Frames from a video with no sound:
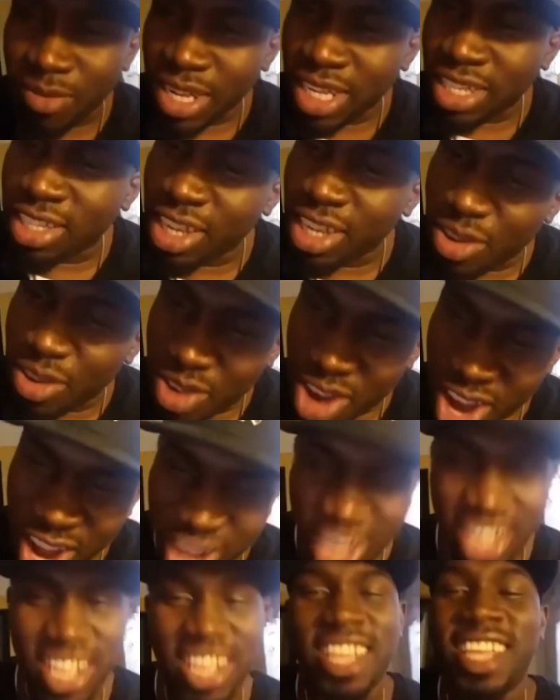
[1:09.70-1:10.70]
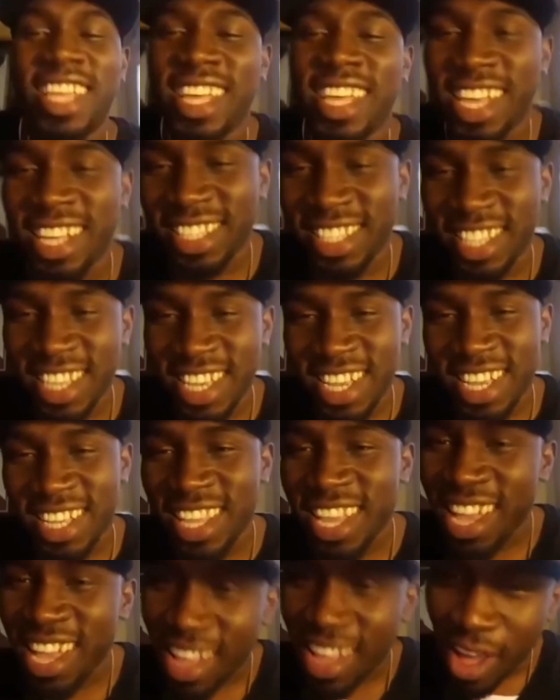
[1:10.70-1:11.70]
make the thing work. You see it?
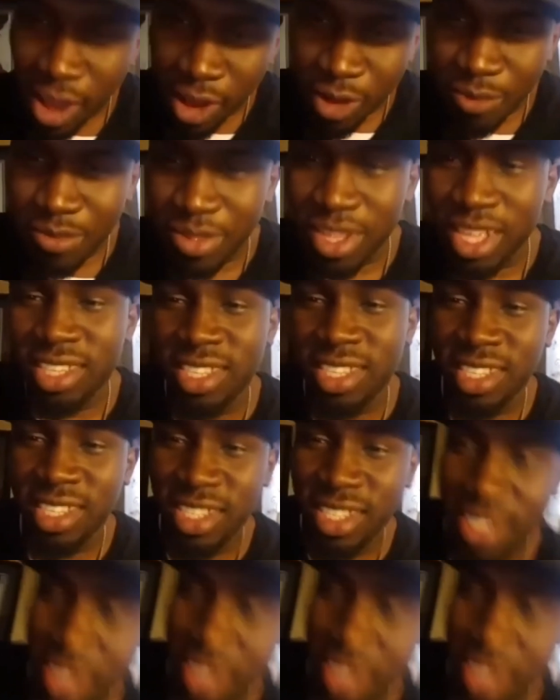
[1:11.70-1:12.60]
Upness.